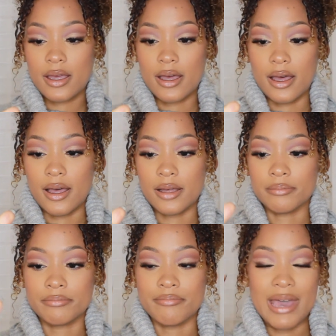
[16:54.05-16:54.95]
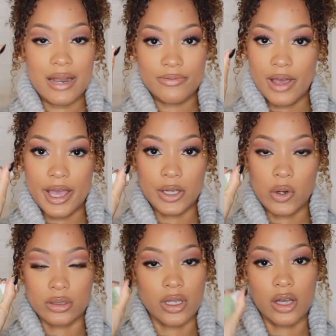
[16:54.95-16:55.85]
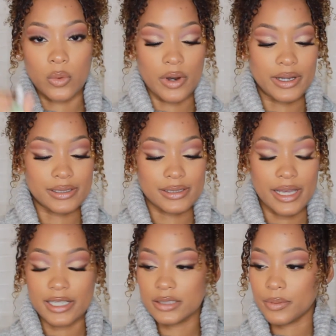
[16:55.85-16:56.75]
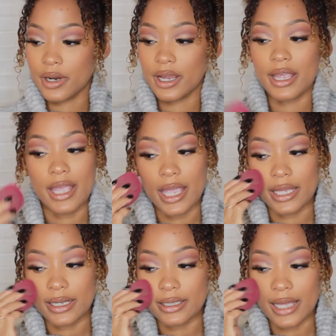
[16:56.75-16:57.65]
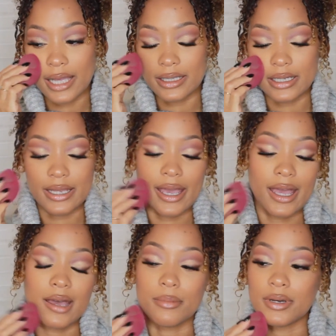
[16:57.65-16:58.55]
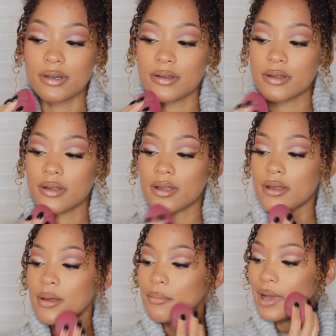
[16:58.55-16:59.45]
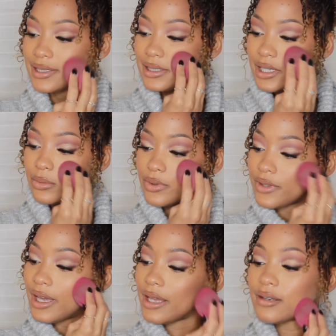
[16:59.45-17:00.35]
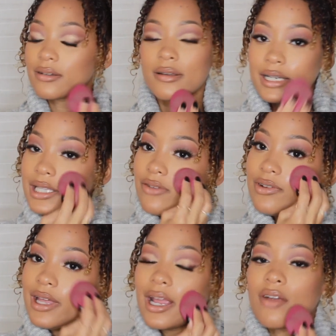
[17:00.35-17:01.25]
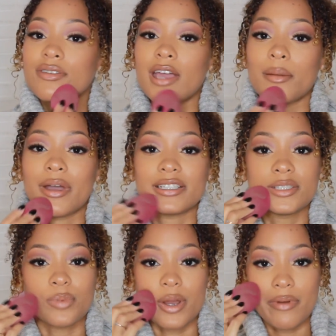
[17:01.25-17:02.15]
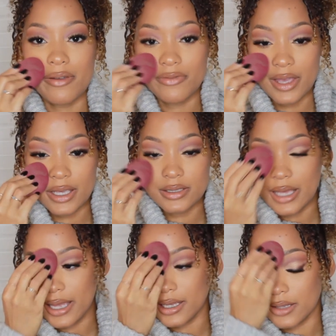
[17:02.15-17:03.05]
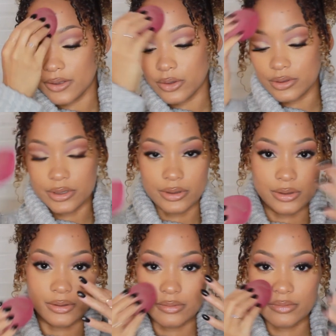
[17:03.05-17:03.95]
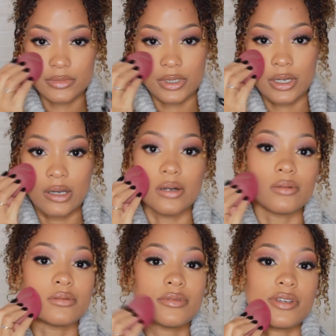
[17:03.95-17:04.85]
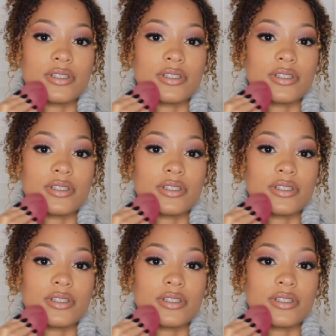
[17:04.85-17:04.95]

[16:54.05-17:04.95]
mattifying or long wearing setting spray and lightly dab my skin with that, because I feel like every time I spray my face I get those little, you know, the